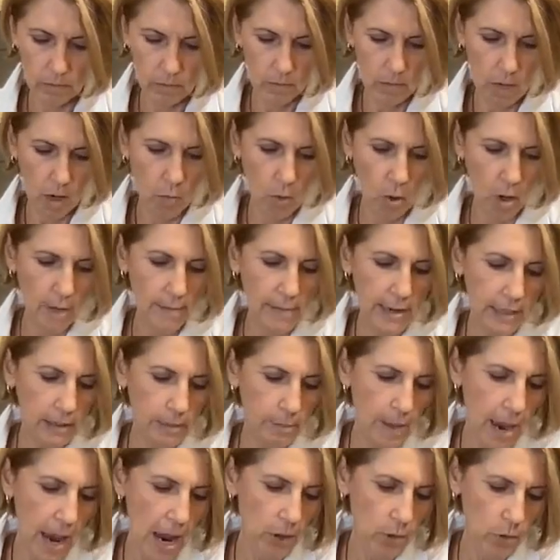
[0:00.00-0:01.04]
I want to make the
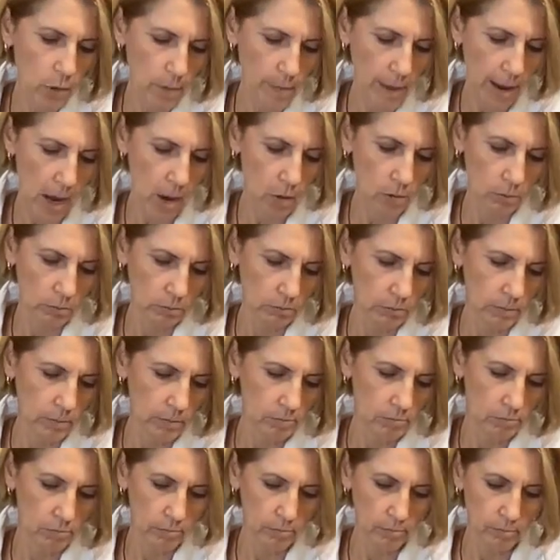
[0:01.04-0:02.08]
batter about,
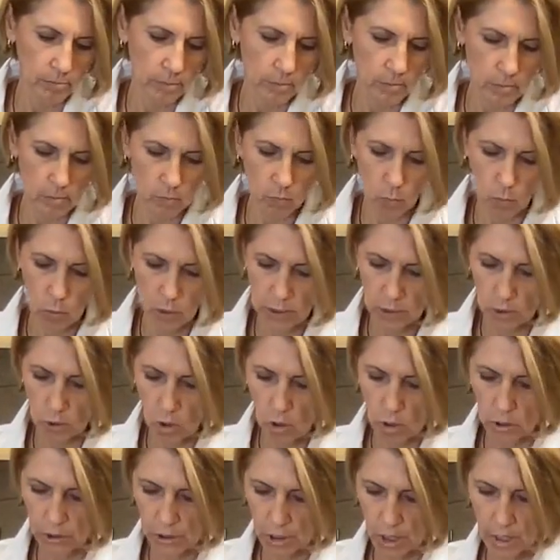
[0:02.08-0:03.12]
when it's
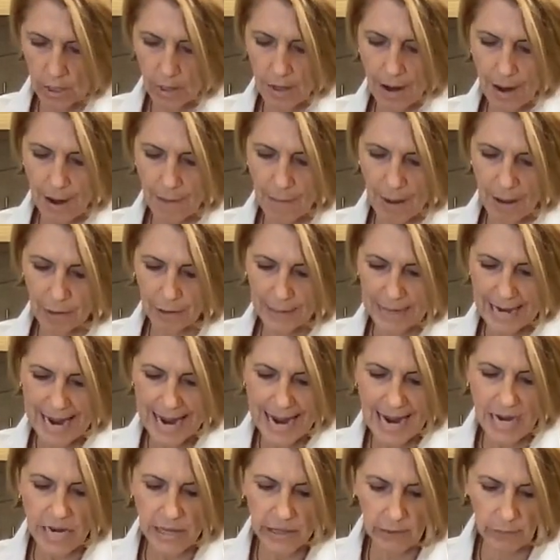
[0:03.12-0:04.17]
all done, about
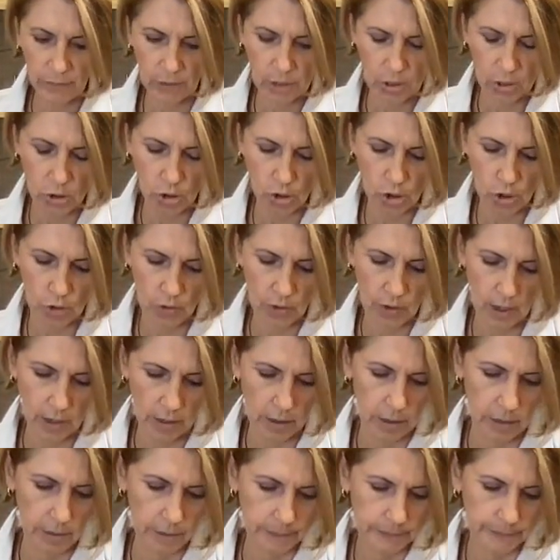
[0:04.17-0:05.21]
1/8 of an inch
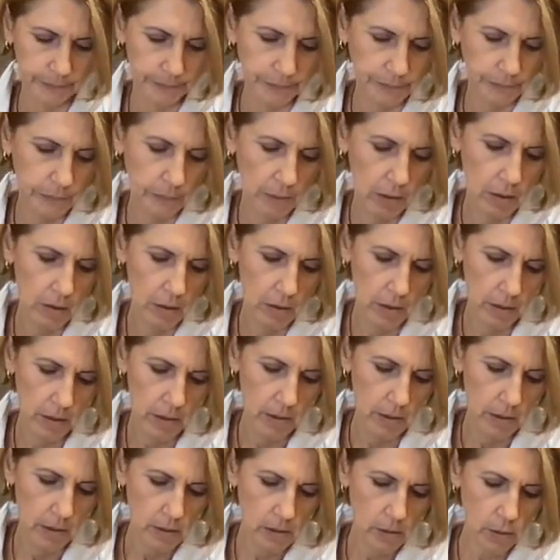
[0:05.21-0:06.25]
thick.
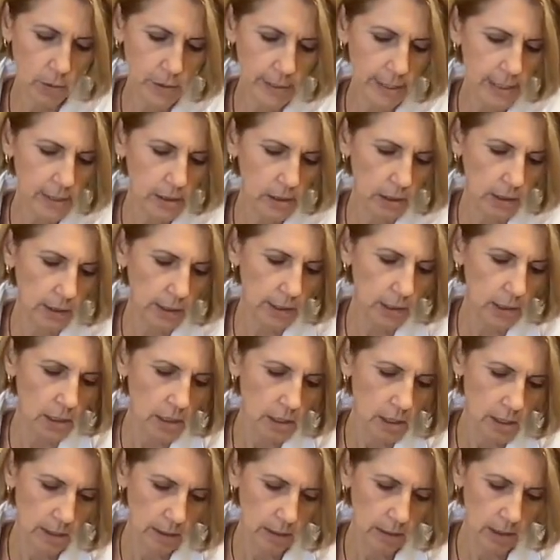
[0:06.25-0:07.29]
So it takes a
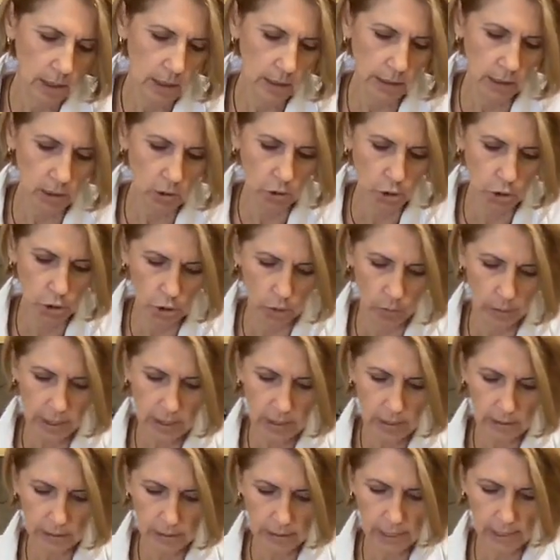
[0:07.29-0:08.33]
little
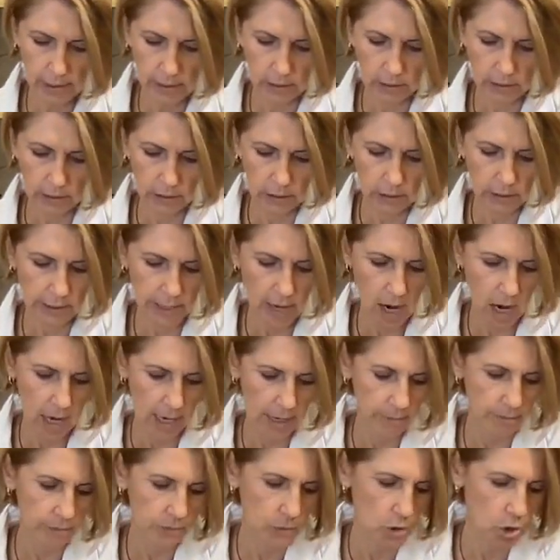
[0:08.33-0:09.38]
doing, takes a little
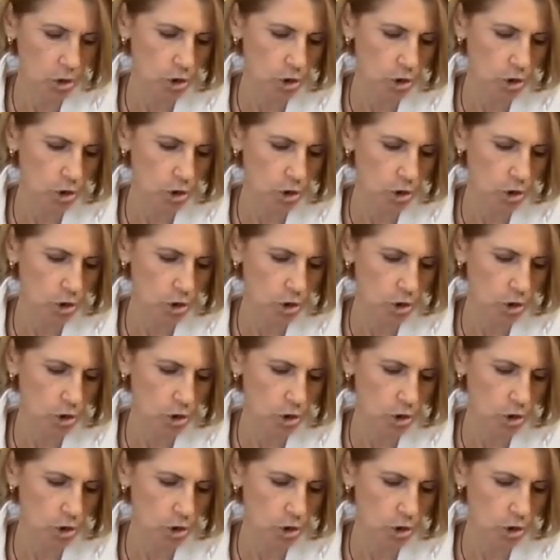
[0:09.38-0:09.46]
time to